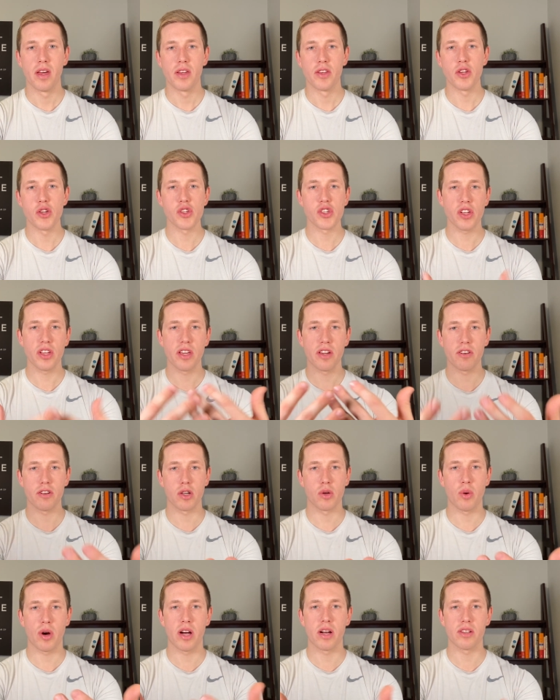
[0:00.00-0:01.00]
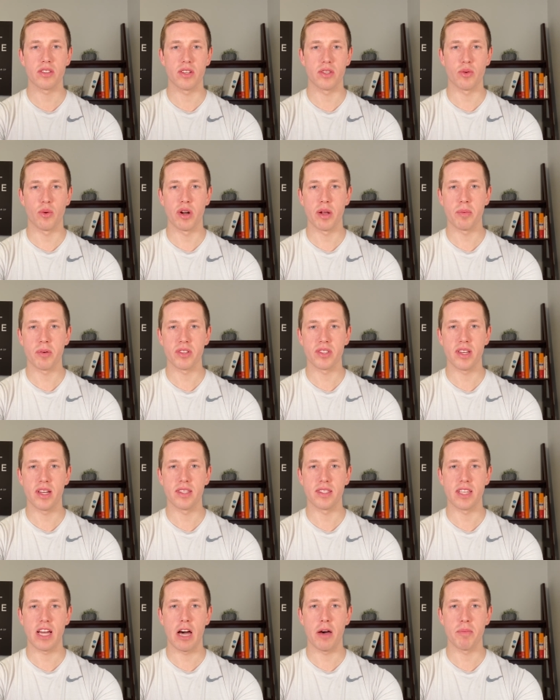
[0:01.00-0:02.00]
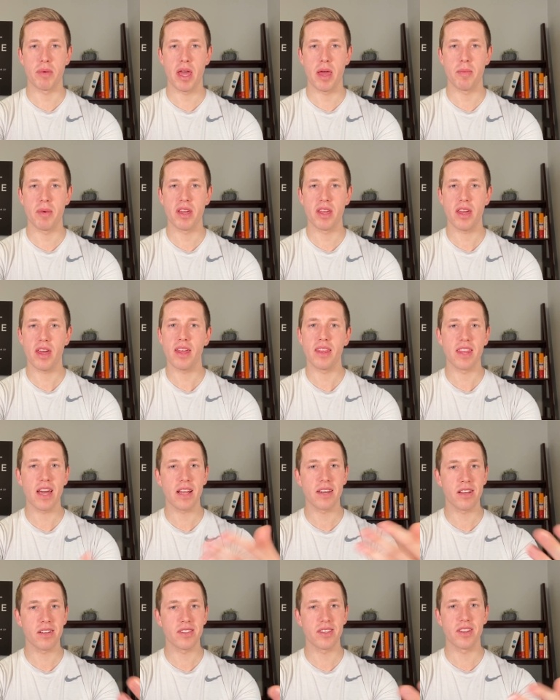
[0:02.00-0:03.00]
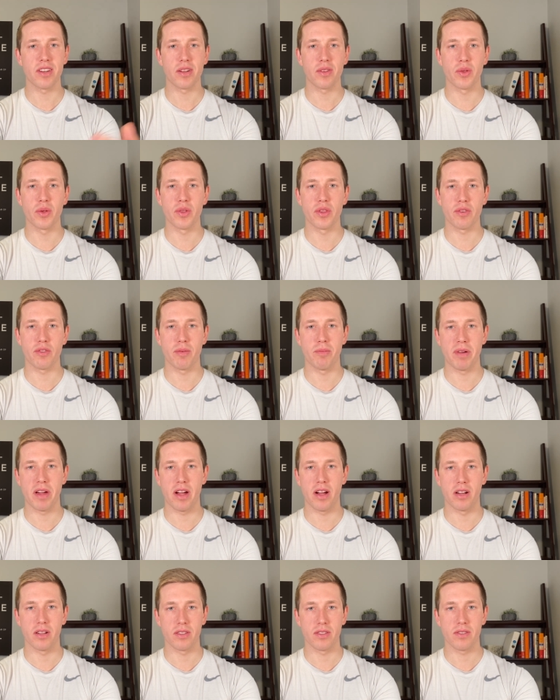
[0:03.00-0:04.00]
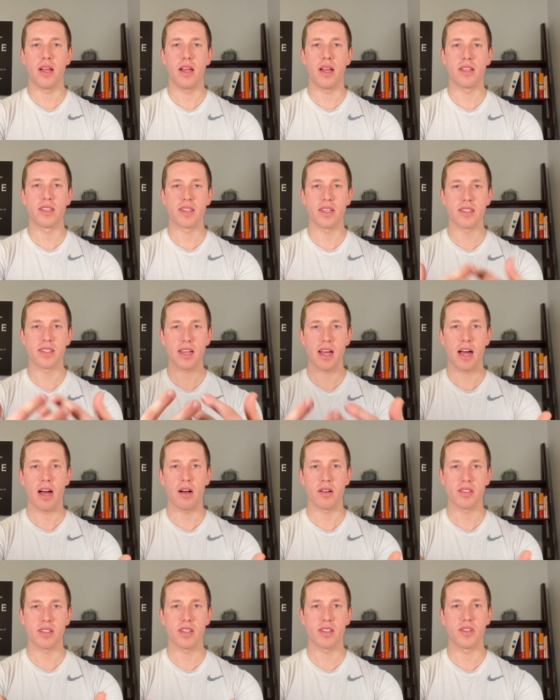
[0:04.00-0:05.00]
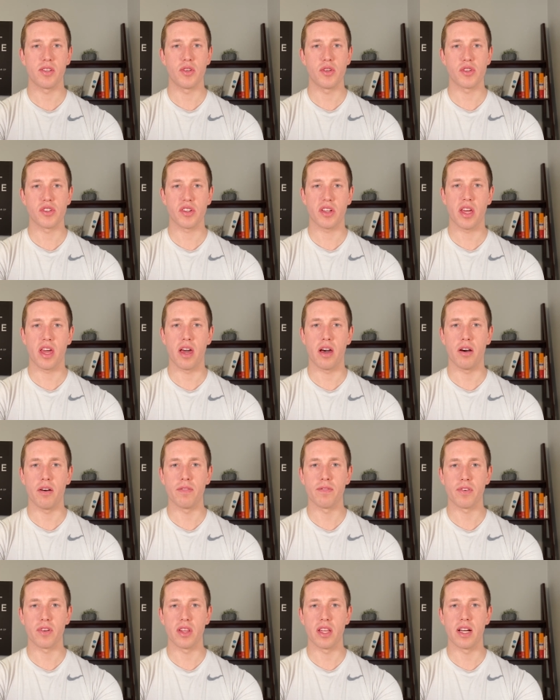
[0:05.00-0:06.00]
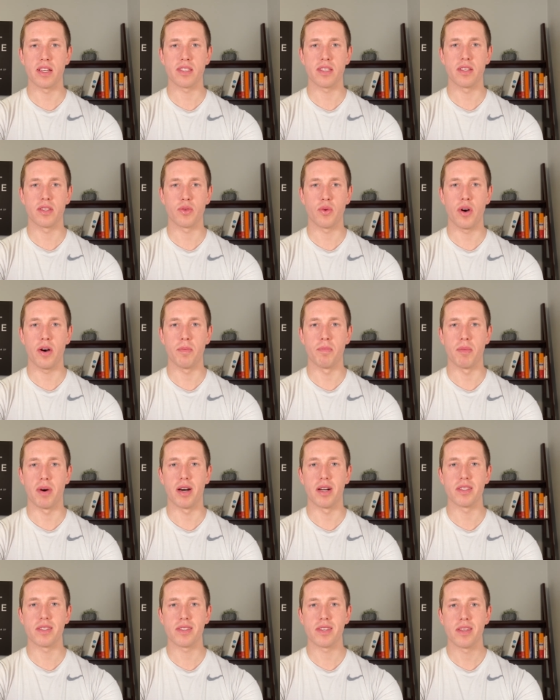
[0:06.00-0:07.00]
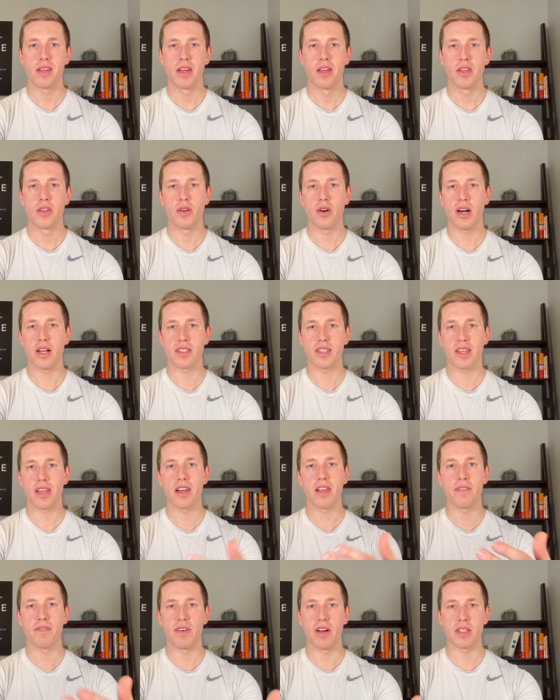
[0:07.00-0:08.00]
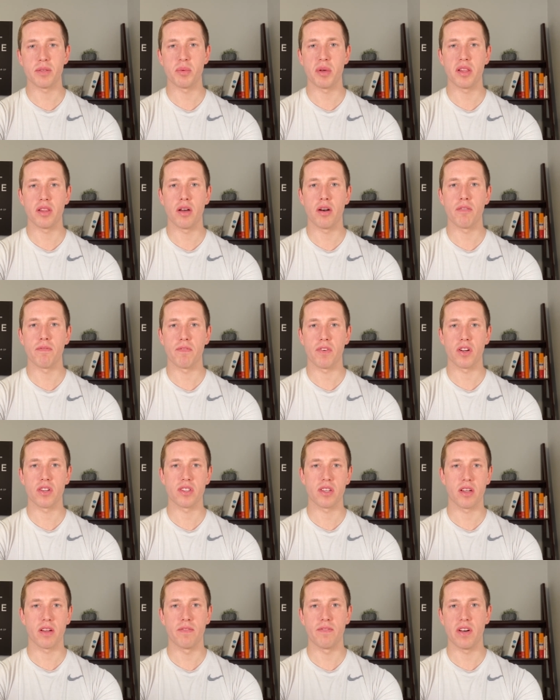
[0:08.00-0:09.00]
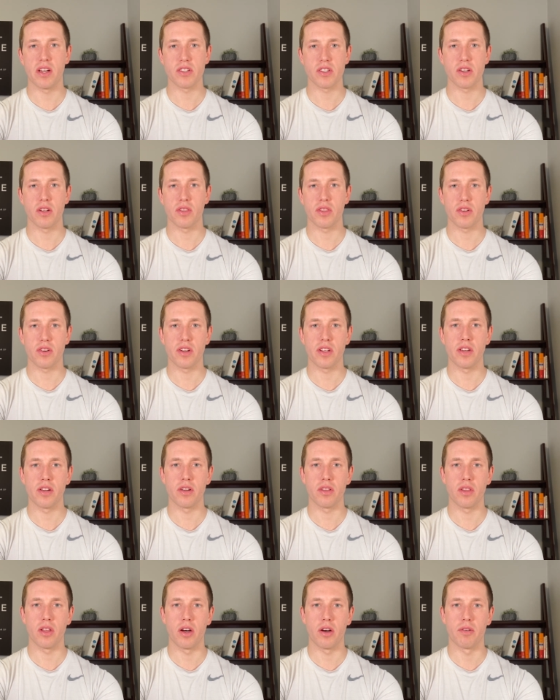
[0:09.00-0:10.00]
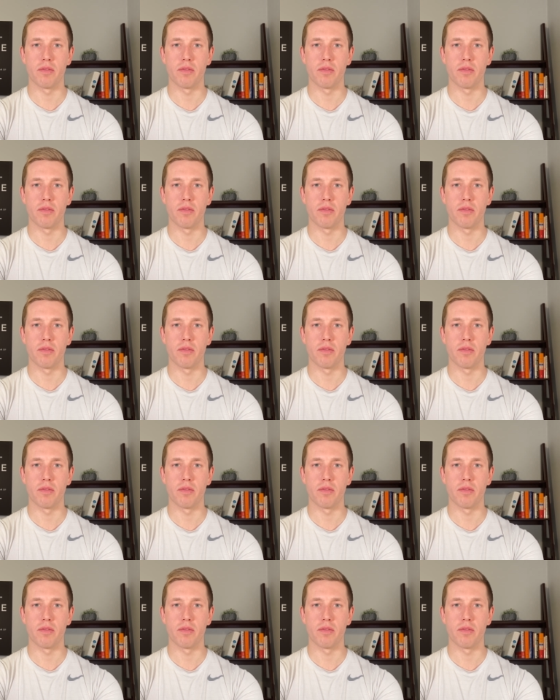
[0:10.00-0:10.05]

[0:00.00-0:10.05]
Usually it requires a 20% down payment, and that doesn't include the repairs. And since the house is usually held for less than 12 months, you'll have to get an investment loan versus a conventional 30-year loan,